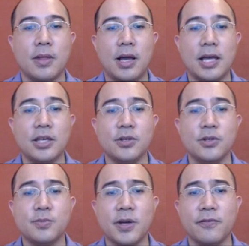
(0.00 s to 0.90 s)
I
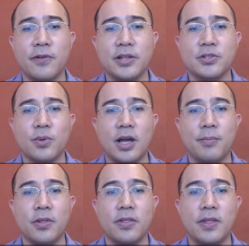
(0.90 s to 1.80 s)
use my friend's rep,
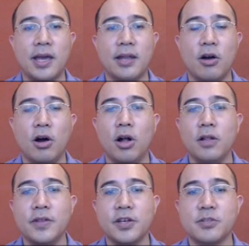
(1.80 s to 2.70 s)
then all
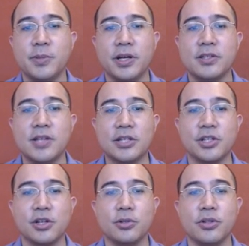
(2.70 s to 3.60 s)
of the experience is actually
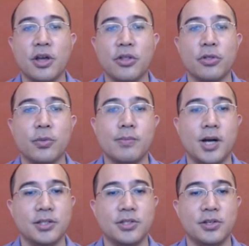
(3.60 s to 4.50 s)
going to go to the other 3
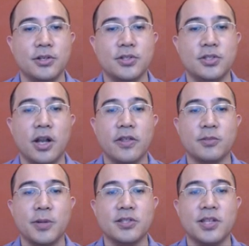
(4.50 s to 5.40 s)
monsters. None of the
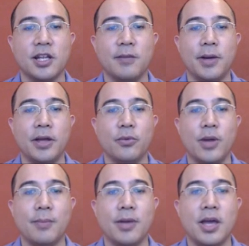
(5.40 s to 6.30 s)
experience taken up by the rep.